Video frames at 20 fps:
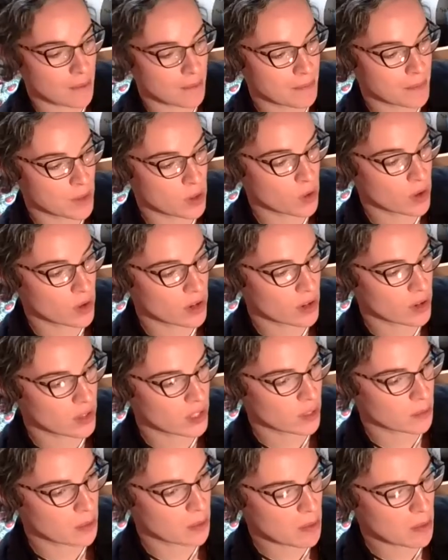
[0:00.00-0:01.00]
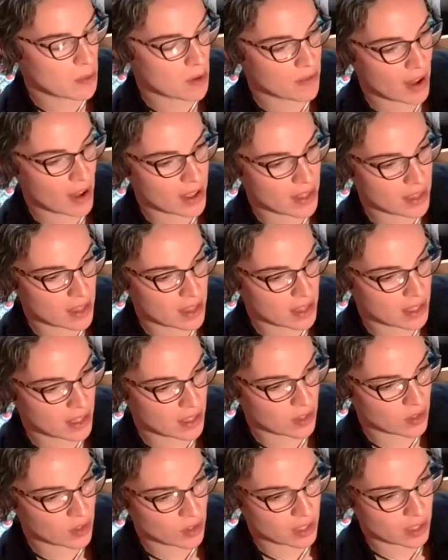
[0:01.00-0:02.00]
You can also maybe find
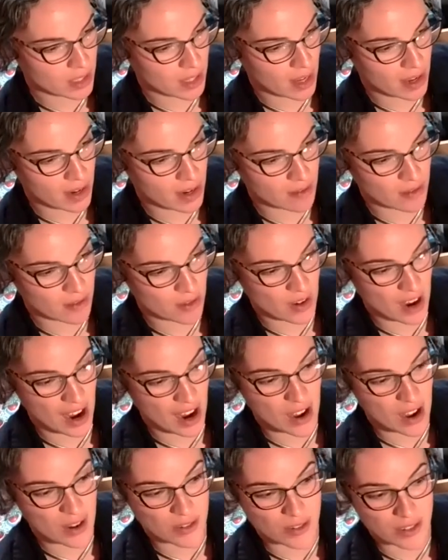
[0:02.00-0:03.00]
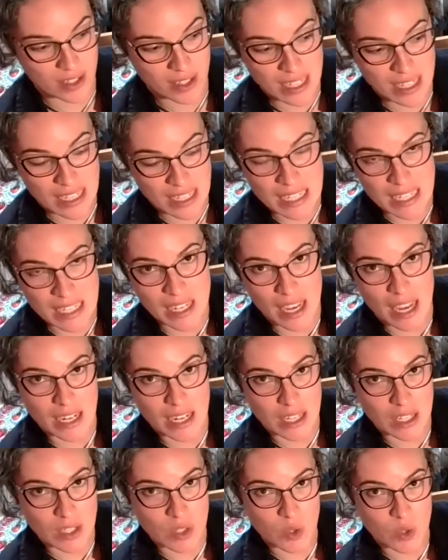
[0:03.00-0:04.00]
these just kind of around
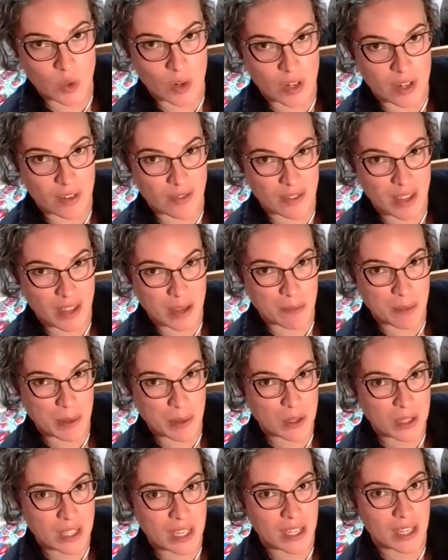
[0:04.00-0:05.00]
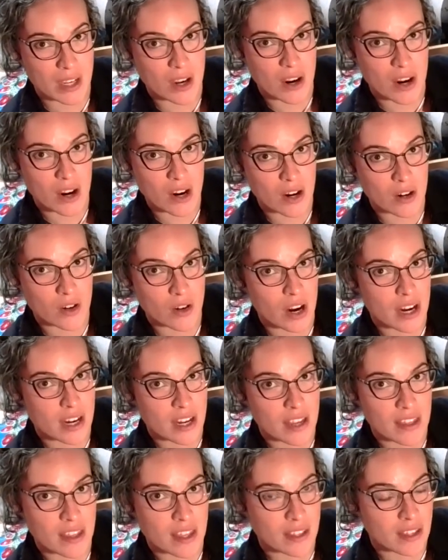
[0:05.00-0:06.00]
any sort of like building yard or
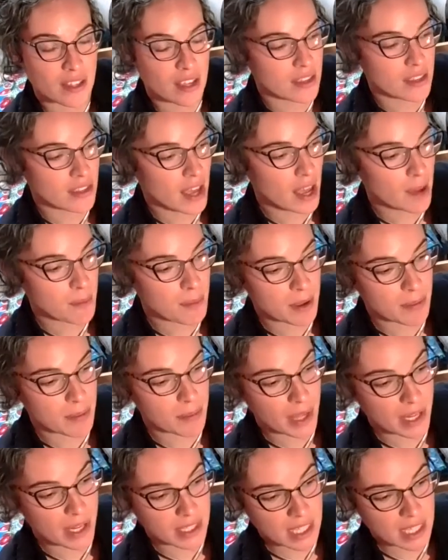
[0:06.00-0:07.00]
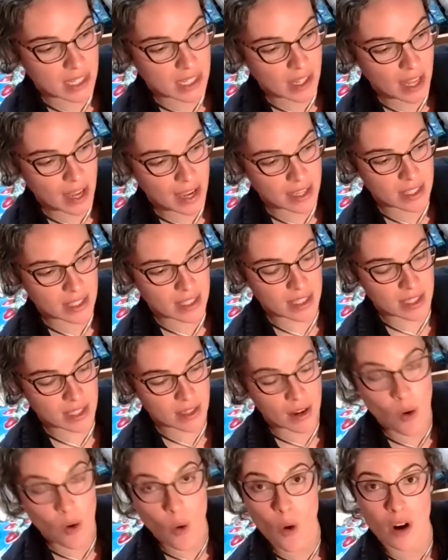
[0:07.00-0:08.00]
anything like that, but plexiglass
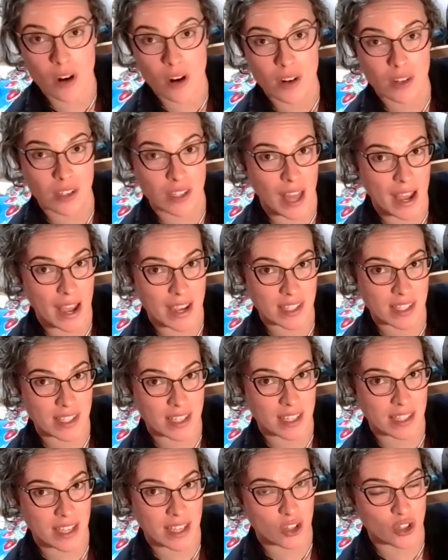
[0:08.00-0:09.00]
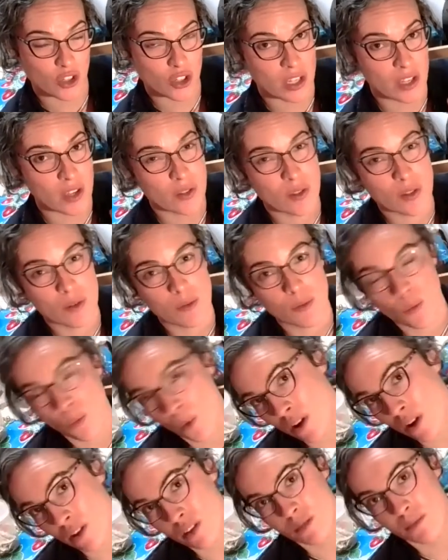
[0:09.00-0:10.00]
or glass is actually one
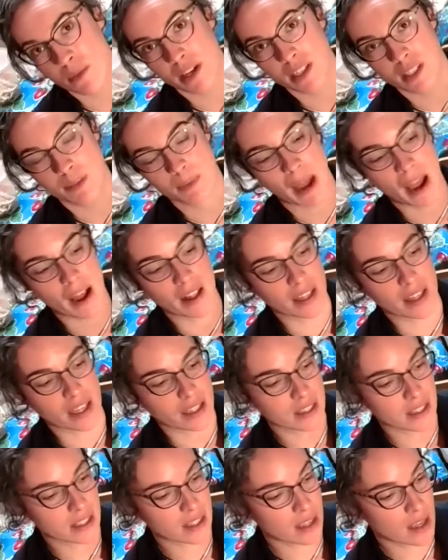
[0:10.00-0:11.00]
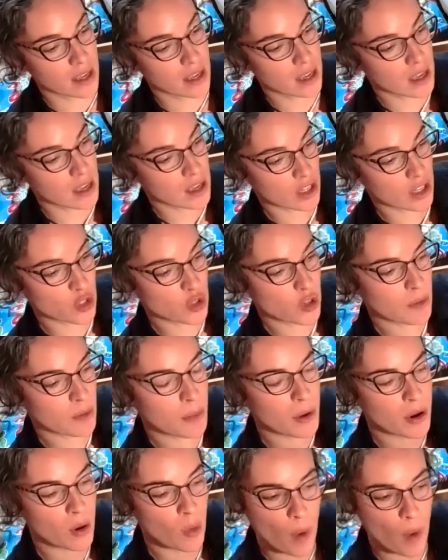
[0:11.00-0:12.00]
of the best palettes because you can
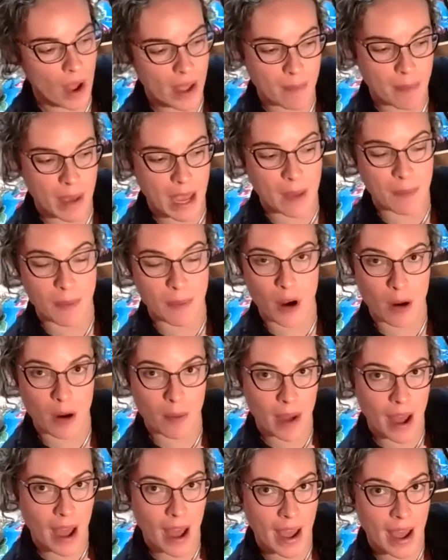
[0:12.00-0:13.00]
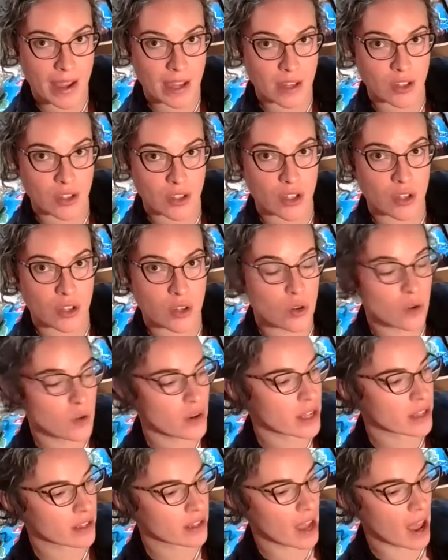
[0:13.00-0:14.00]
put a white paper behind too
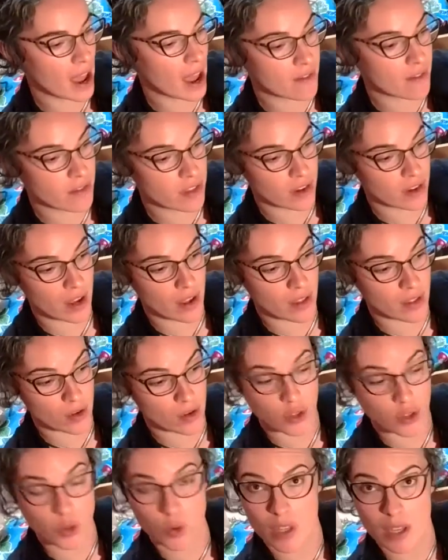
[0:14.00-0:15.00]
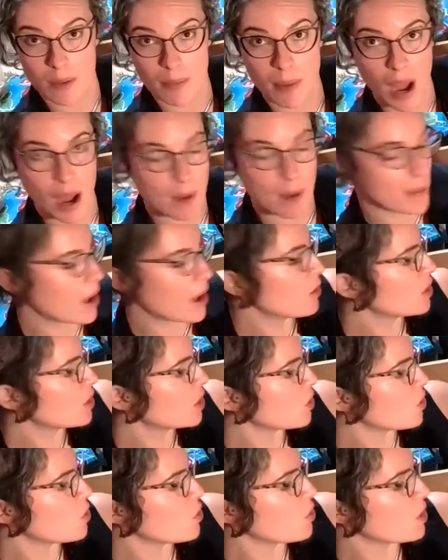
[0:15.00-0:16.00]
and have the colors really pop out, so
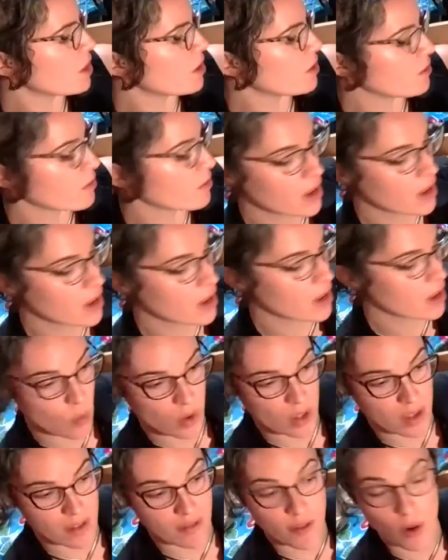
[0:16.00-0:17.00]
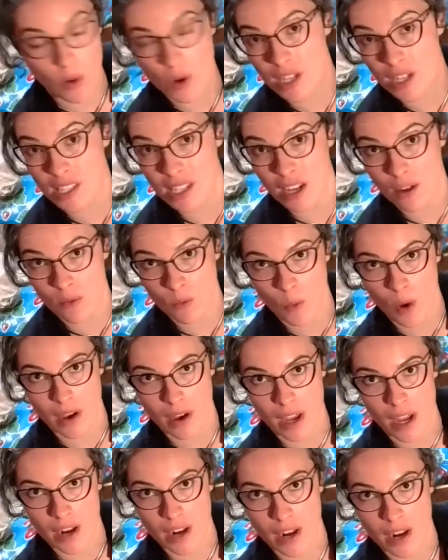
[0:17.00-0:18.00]
you can really focus on what
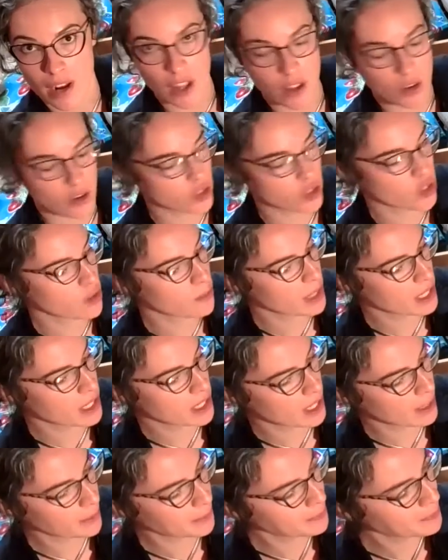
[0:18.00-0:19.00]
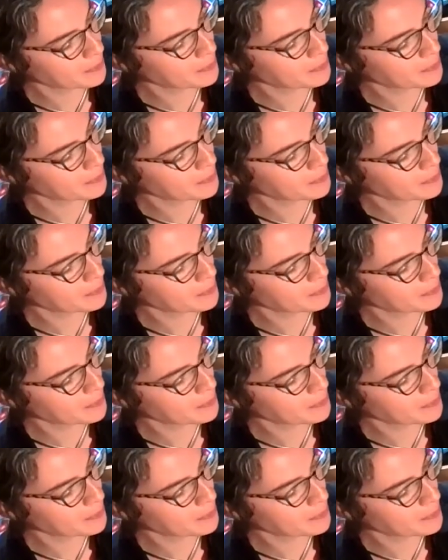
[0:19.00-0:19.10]
kind of colors you're mixing.